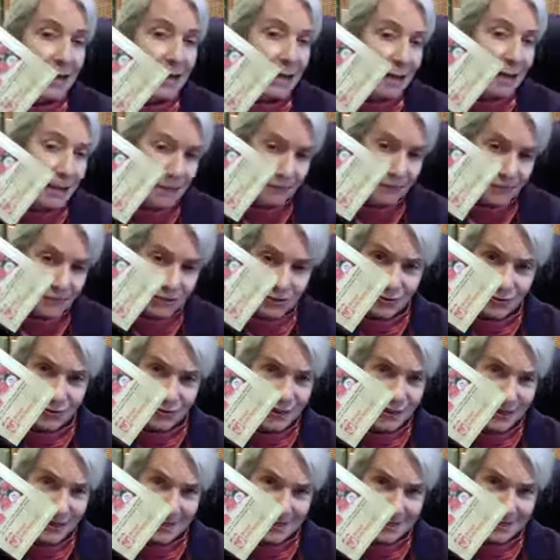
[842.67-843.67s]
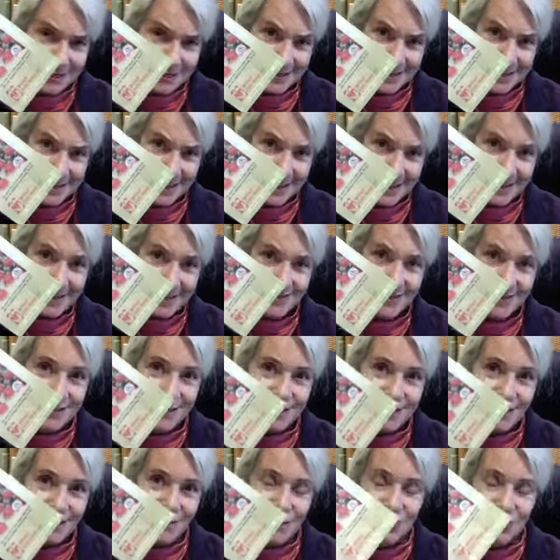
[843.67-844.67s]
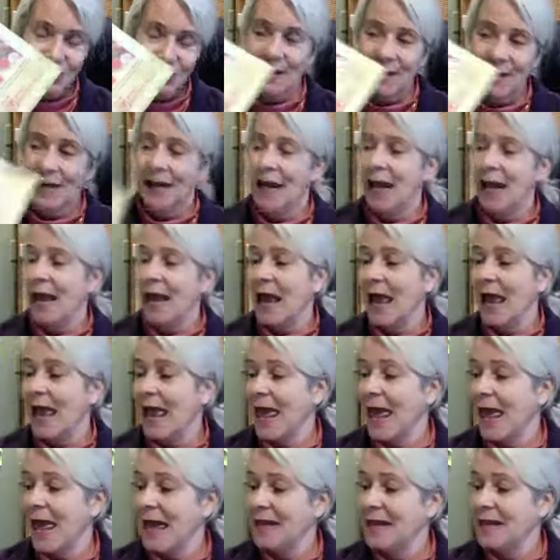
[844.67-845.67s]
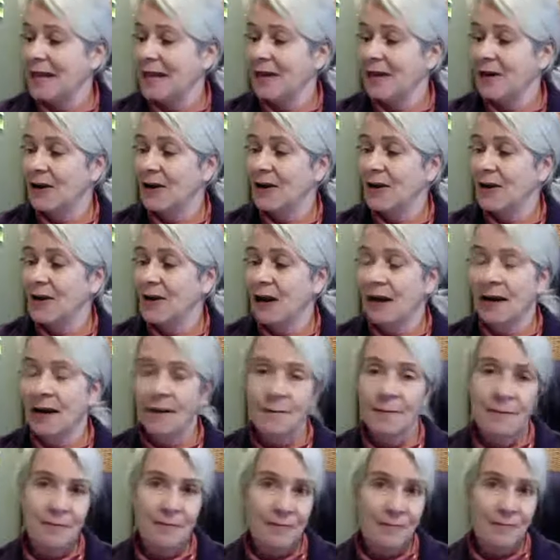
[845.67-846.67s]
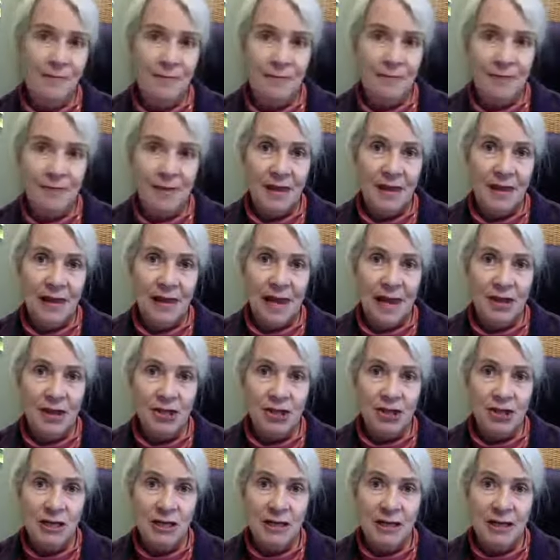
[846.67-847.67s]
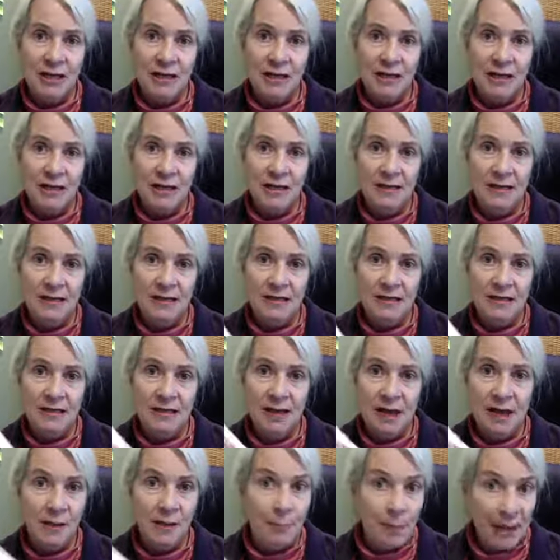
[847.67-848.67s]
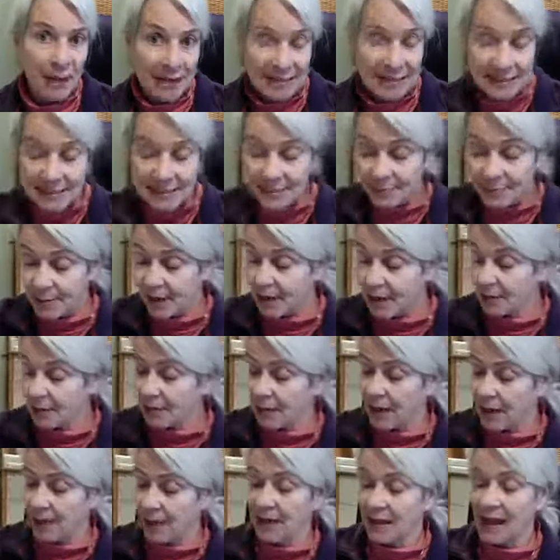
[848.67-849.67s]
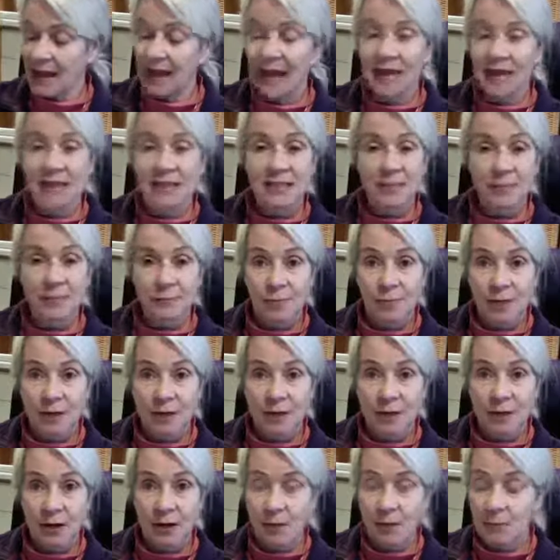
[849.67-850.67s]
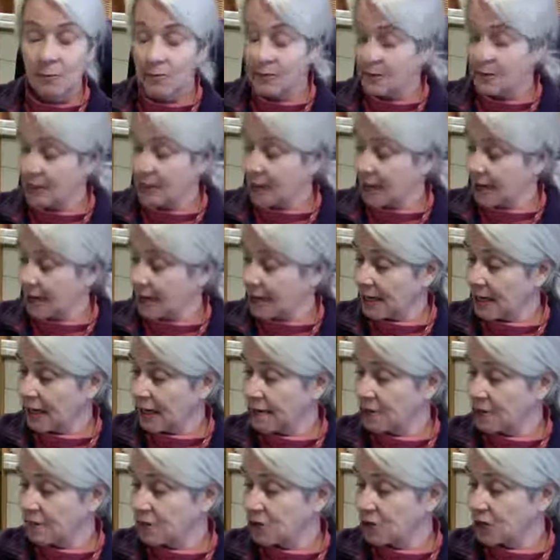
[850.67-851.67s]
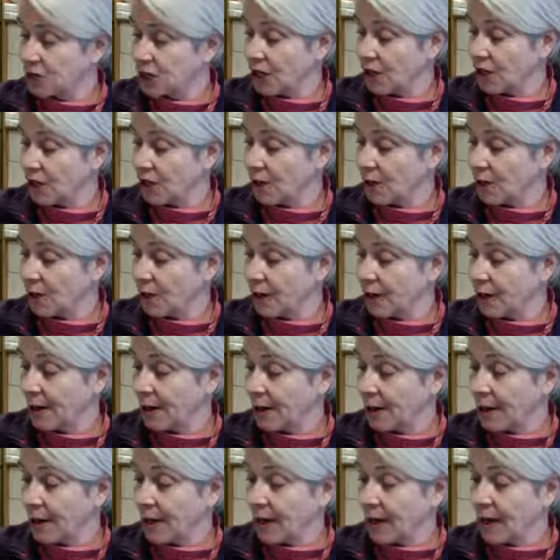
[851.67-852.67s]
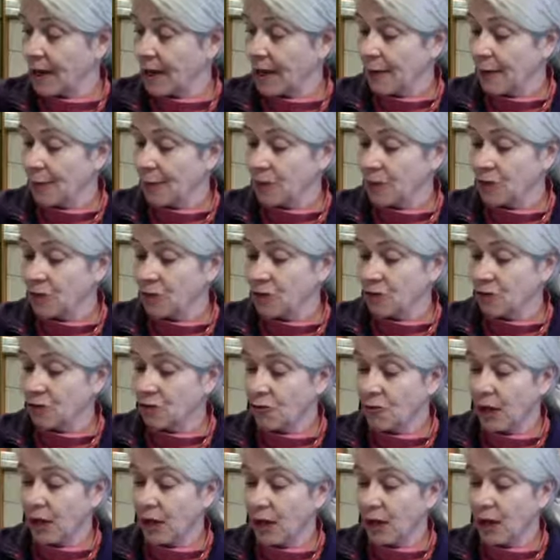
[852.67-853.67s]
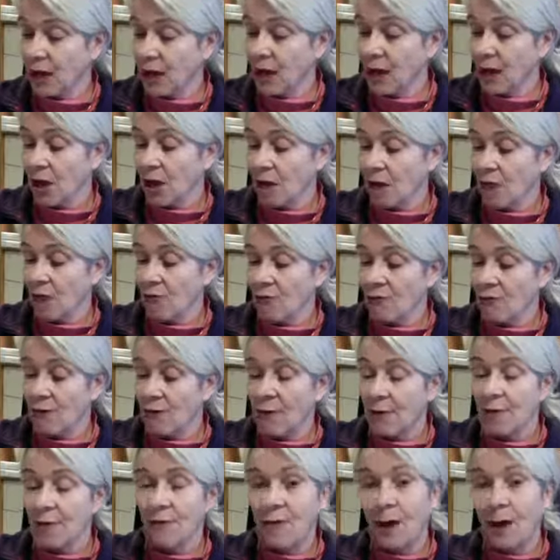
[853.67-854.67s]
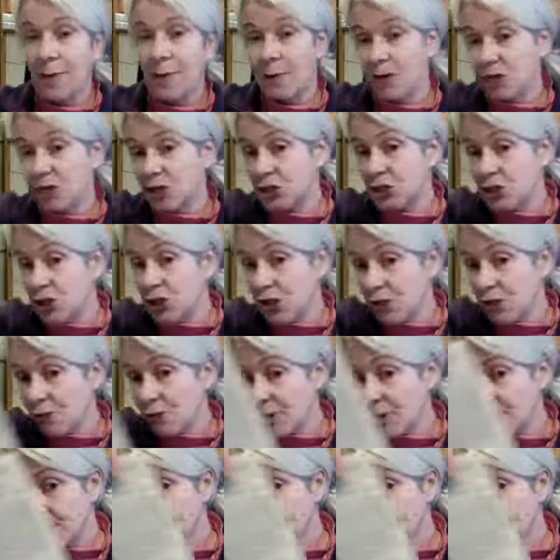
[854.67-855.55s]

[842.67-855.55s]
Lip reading: love Juliets. They're so sweet. And they're actually got paste tomato, and they last for me to almost the end of January. I'm also growing Red Robin cherry